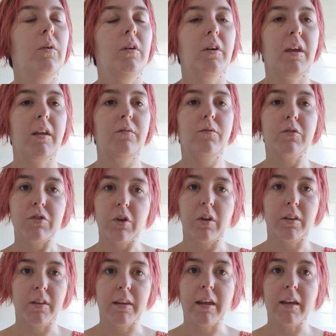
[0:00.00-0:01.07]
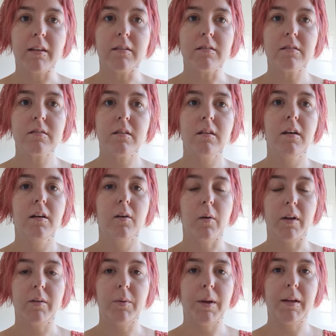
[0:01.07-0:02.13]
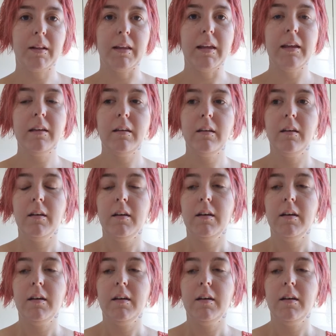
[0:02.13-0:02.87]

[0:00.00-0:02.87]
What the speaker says: are looking for certain things quite quickly.